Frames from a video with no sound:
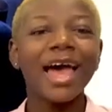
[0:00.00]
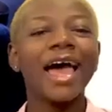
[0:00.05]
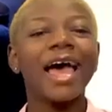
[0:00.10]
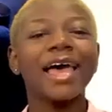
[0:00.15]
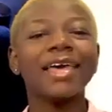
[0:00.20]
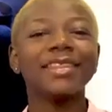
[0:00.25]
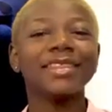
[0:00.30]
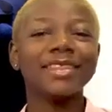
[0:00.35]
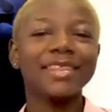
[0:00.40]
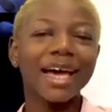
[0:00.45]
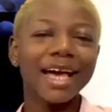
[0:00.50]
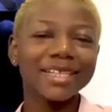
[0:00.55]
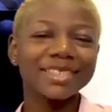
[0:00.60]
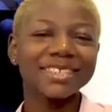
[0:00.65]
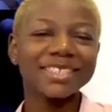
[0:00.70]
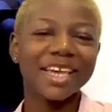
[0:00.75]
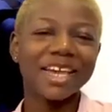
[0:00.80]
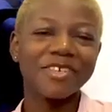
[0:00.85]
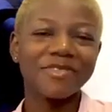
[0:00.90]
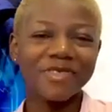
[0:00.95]
And
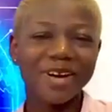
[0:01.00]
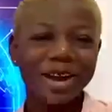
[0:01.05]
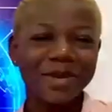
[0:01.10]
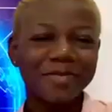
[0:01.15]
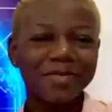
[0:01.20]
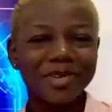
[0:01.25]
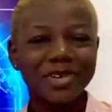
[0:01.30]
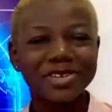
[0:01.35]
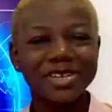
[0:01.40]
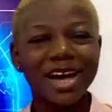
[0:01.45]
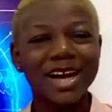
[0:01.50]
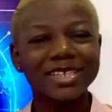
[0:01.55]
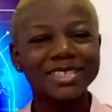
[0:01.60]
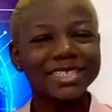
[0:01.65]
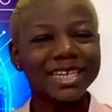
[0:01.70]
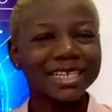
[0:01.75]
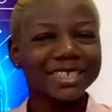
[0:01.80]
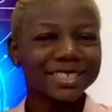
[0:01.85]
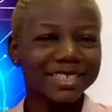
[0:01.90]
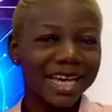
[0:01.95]
that's a wrap on our
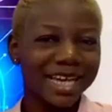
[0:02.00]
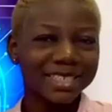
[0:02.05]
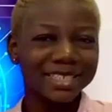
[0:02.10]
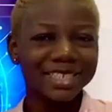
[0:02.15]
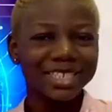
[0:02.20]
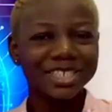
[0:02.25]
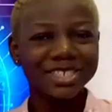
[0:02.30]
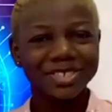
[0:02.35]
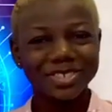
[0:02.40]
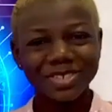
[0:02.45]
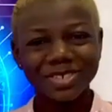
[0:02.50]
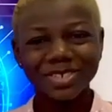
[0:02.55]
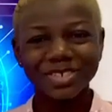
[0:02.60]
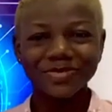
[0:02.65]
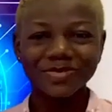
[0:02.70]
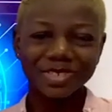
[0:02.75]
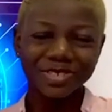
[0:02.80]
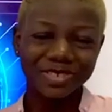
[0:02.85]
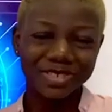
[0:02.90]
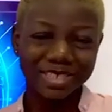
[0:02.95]
Tech Tactic News
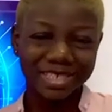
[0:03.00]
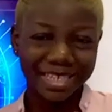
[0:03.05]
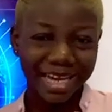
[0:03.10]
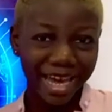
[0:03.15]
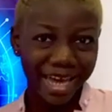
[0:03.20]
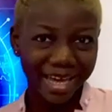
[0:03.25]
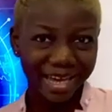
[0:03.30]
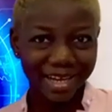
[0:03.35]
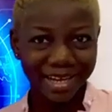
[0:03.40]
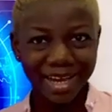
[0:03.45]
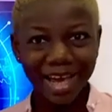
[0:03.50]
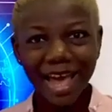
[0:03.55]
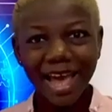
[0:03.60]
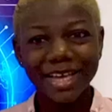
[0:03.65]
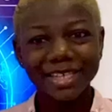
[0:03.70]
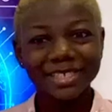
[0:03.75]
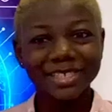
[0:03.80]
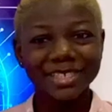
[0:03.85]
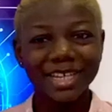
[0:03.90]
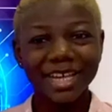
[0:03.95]
for today.
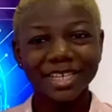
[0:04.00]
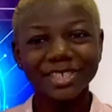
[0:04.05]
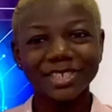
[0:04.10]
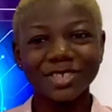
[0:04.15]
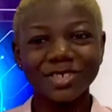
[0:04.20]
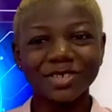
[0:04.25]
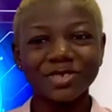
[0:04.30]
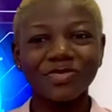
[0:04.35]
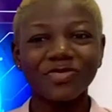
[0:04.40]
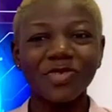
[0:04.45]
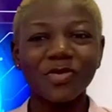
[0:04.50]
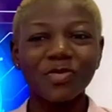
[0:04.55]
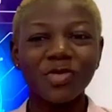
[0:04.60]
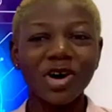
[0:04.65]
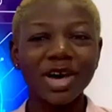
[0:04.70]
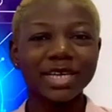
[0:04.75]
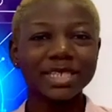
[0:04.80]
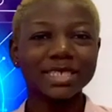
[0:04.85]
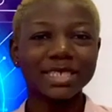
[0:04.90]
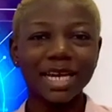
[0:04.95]
Stay tuned for
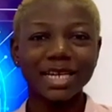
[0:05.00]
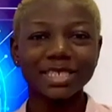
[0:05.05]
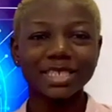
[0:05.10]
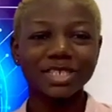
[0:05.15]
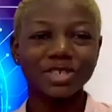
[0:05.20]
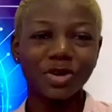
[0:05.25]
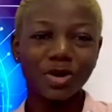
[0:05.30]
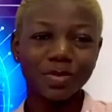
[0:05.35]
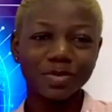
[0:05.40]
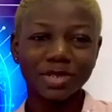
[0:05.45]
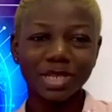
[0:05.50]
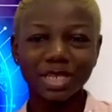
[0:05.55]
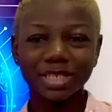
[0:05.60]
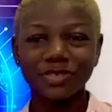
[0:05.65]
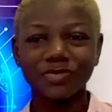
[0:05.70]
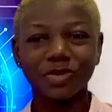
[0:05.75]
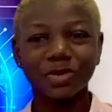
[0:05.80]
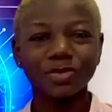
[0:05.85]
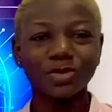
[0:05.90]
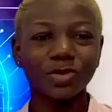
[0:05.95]
more exciting updates
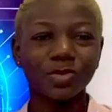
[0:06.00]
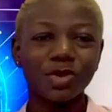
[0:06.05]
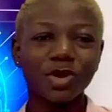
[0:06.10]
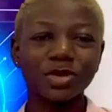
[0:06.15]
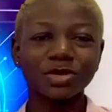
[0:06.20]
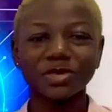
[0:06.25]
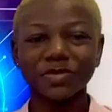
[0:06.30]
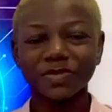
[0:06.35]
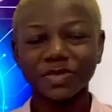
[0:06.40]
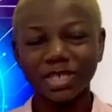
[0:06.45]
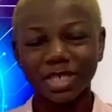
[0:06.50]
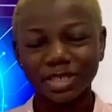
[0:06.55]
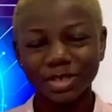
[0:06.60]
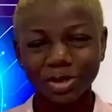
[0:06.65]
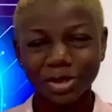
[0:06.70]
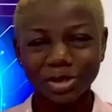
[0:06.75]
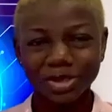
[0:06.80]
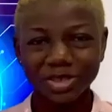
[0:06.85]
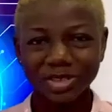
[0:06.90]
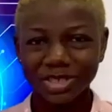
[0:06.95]
from the world of
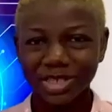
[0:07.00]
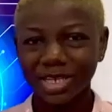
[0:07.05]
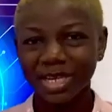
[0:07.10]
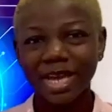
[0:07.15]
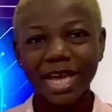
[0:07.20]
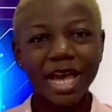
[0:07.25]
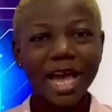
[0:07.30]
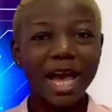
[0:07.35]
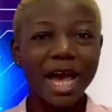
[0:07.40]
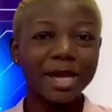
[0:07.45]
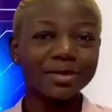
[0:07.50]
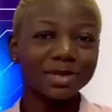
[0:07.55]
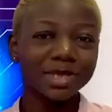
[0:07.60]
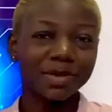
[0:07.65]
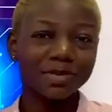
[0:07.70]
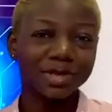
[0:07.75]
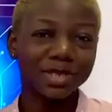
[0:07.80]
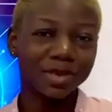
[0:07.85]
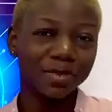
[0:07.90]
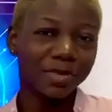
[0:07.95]
technology. I'm
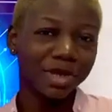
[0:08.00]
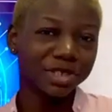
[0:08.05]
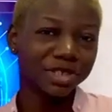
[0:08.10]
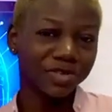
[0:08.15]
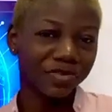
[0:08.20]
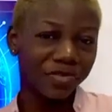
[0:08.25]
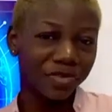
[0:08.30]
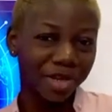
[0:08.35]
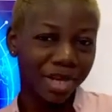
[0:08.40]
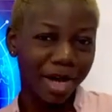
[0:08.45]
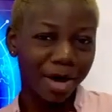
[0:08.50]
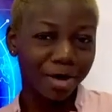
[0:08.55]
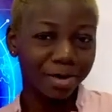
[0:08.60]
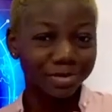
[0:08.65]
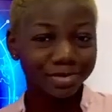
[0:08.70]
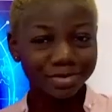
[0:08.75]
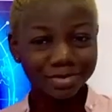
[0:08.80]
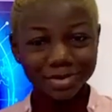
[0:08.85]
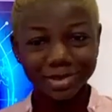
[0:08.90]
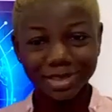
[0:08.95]
Timmy for
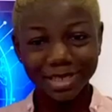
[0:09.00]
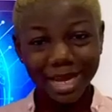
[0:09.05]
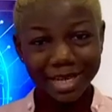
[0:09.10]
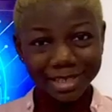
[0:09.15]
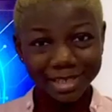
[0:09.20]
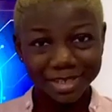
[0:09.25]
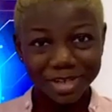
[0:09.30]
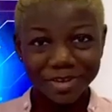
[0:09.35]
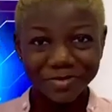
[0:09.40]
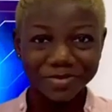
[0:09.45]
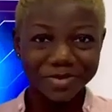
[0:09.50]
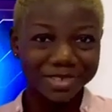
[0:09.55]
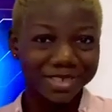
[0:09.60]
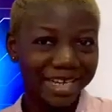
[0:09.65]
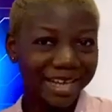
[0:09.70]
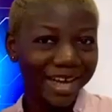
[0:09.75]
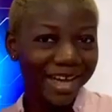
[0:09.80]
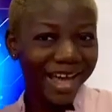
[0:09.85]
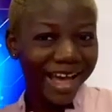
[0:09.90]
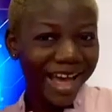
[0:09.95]
long, signing off with
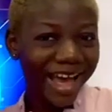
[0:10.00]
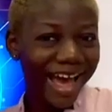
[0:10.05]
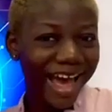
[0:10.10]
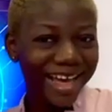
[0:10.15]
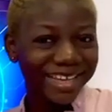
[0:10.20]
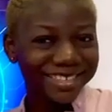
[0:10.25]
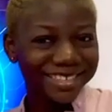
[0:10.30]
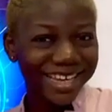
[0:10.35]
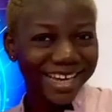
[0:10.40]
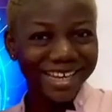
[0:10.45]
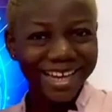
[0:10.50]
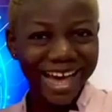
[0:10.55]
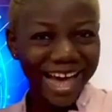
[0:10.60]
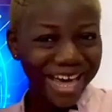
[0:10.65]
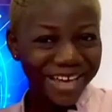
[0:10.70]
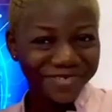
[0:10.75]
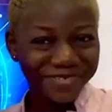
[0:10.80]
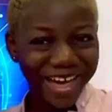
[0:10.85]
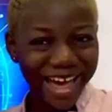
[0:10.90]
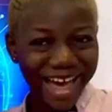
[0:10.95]
a high tech
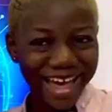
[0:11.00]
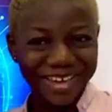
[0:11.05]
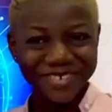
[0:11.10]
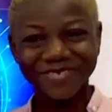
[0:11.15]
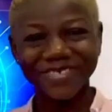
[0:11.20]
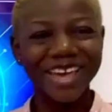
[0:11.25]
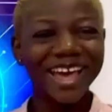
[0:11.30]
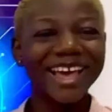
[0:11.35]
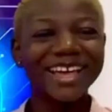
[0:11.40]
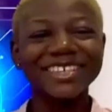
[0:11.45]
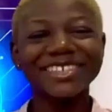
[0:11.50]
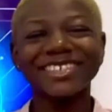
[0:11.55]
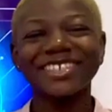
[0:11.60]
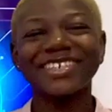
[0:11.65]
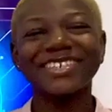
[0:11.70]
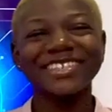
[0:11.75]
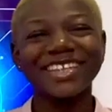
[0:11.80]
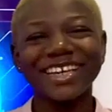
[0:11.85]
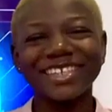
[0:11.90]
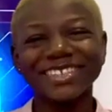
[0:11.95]
high five.
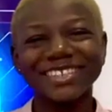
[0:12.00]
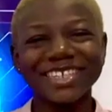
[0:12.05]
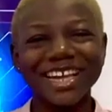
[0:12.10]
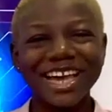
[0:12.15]
See you next